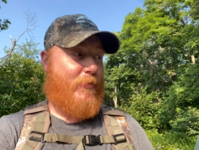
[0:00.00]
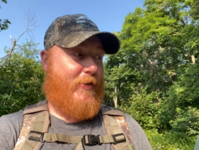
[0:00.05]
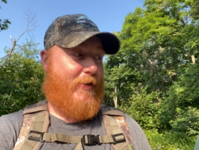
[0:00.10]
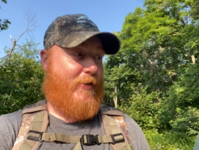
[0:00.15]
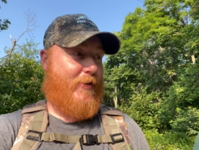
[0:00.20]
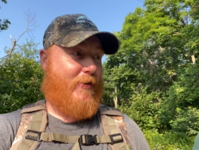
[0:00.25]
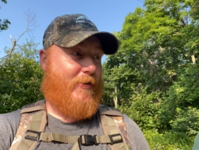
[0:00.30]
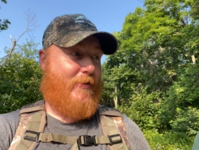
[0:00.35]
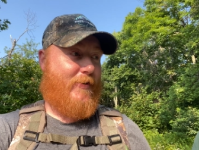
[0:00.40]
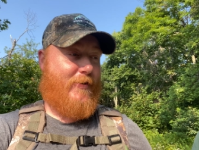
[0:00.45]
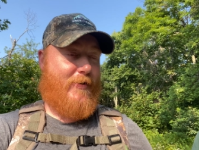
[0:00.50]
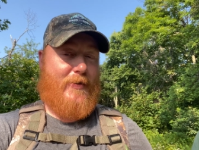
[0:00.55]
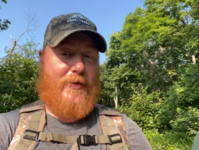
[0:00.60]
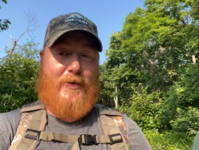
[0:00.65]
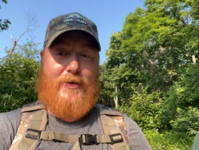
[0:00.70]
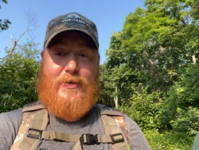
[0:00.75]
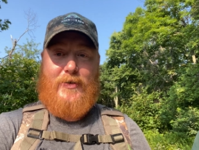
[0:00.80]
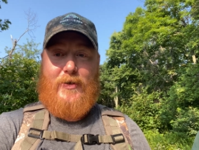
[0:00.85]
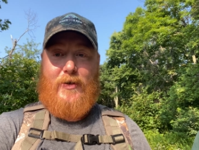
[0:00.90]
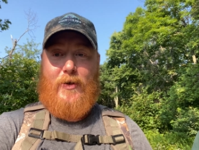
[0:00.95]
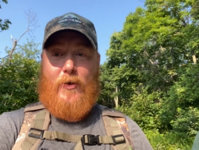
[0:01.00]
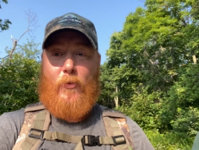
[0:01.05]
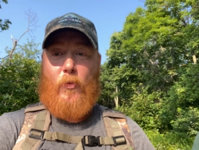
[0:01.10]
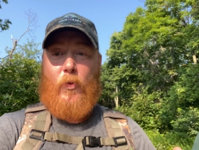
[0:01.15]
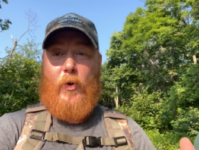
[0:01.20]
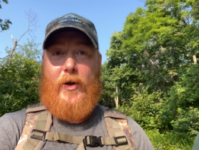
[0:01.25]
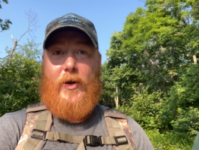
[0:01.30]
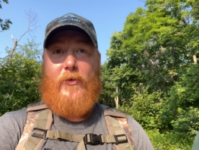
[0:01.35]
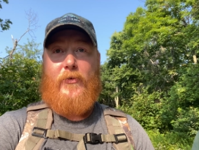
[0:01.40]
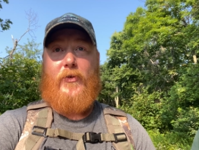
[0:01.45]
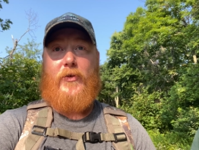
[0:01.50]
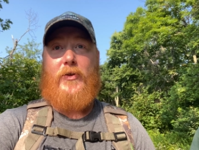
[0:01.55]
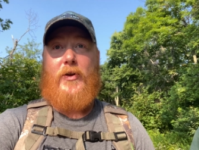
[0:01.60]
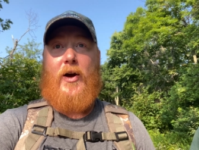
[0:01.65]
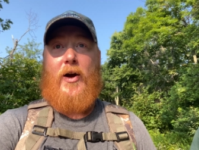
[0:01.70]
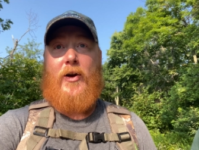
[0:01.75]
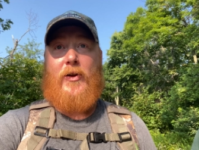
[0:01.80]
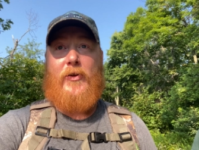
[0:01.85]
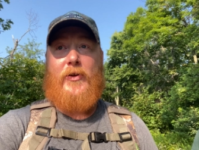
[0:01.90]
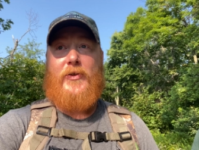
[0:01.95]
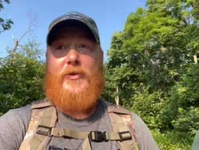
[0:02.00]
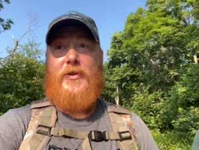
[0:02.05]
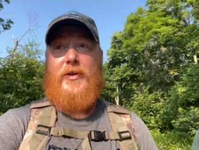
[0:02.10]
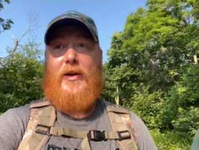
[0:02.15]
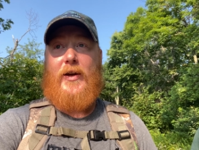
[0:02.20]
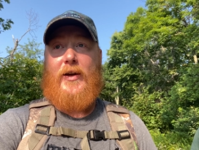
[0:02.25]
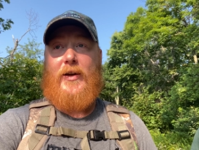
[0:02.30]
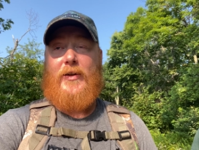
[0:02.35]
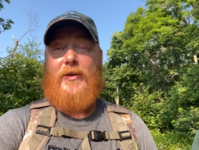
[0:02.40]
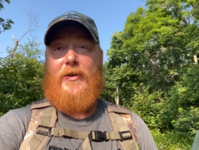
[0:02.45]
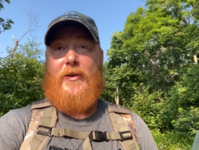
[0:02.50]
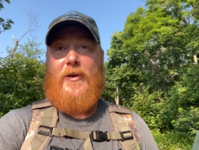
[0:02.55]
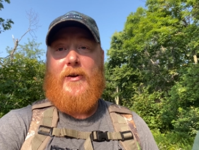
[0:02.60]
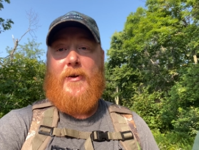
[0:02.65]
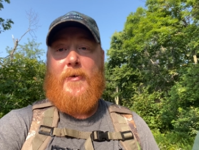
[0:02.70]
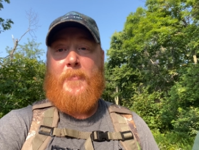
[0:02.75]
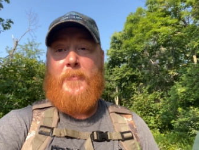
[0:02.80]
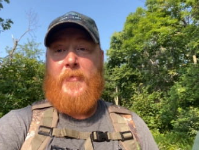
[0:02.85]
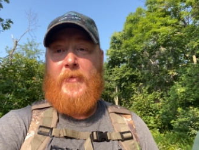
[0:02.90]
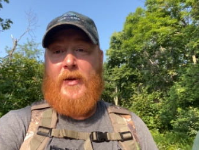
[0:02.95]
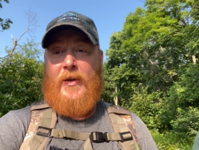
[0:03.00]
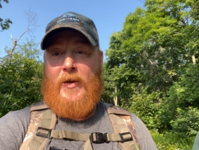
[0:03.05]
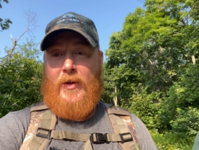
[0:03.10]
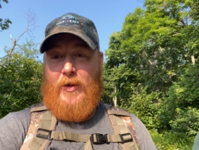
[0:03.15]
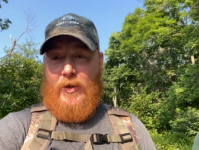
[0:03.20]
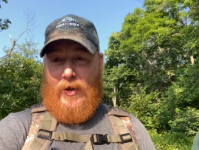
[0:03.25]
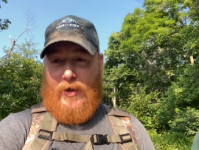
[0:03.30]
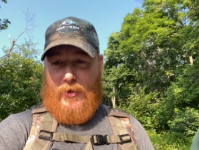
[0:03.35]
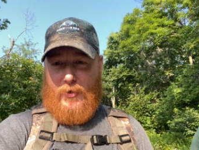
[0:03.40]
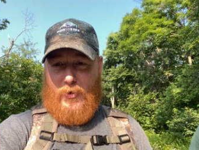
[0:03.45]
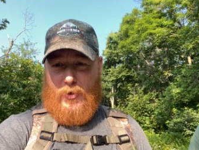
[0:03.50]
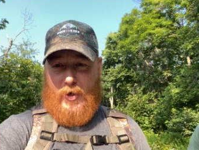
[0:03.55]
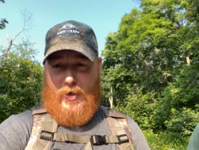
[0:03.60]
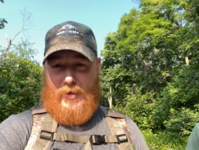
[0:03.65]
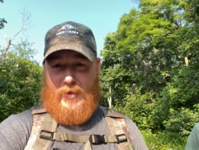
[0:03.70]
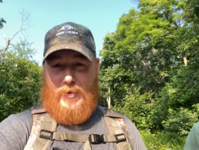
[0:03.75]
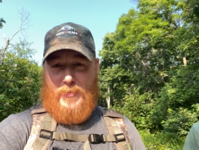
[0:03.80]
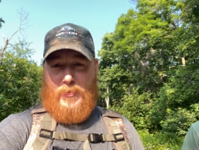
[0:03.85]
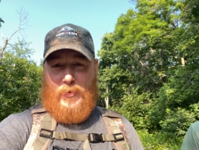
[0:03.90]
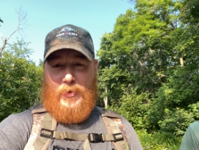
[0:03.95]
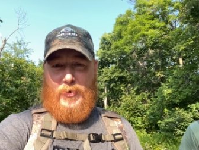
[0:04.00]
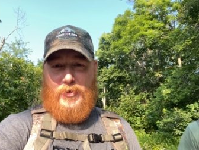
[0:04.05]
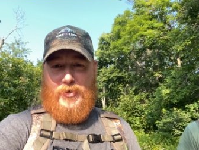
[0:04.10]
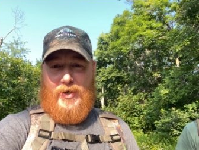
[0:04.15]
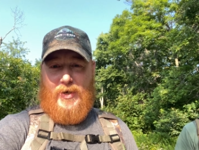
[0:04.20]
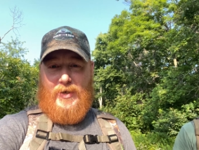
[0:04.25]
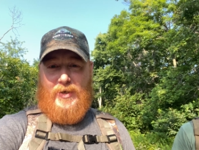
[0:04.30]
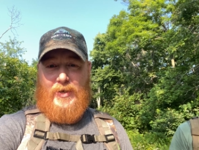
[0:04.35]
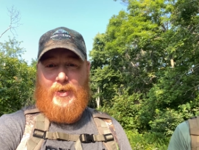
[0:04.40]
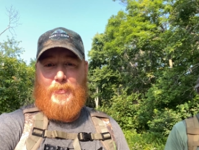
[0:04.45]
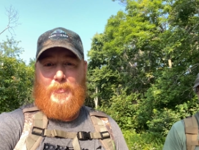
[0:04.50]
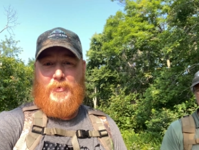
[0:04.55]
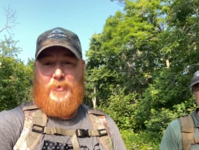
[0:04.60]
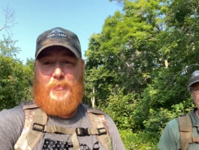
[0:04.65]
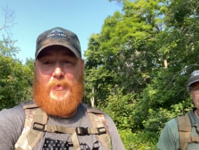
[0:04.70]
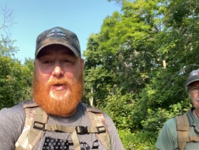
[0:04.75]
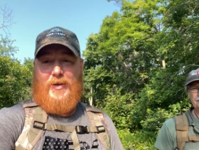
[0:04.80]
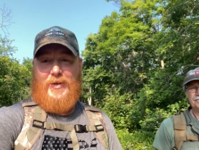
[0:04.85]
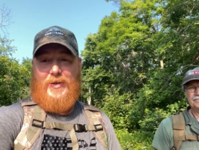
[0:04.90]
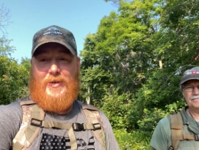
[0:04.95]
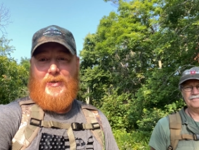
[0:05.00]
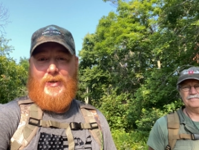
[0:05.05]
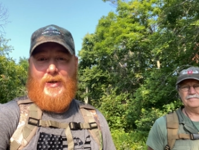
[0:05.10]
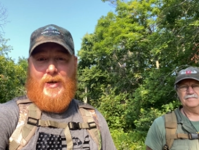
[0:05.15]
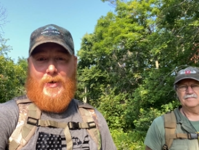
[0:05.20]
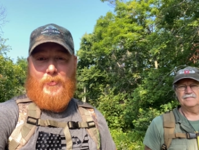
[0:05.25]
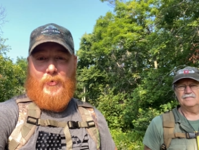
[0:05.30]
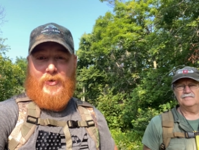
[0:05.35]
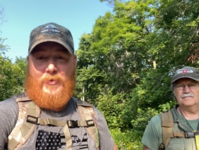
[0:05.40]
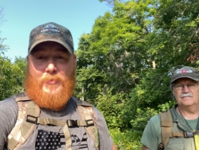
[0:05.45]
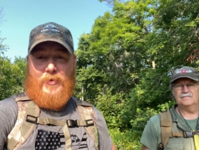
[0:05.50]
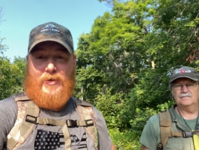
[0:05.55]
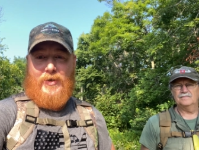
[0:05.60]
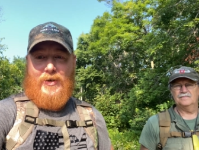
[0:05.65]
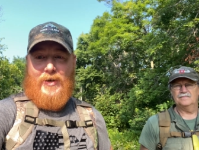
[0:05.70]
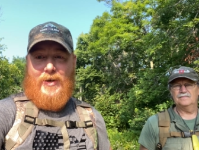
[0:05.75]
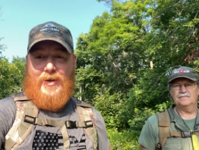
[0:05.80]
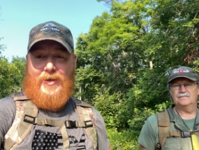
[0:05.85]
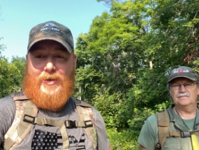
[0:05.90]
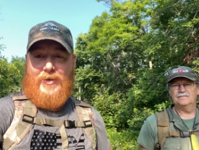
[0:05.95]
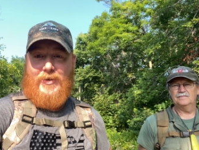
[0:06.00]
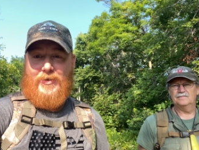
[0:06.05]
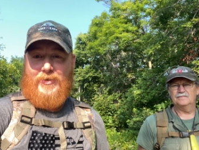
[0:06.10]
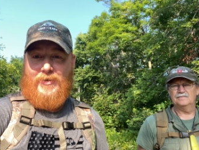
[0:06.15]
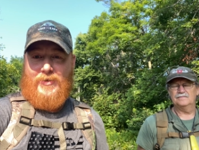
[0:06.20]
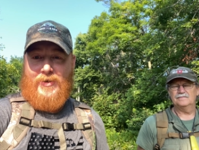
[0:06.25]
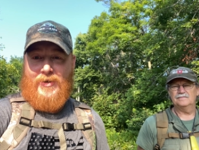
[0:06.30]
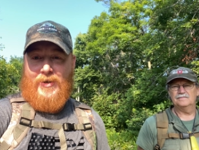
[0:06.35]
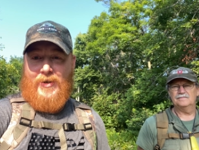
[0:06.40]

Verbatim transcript: He just a wealth of knowledge, and I greatly appreciate him spending the time with me today and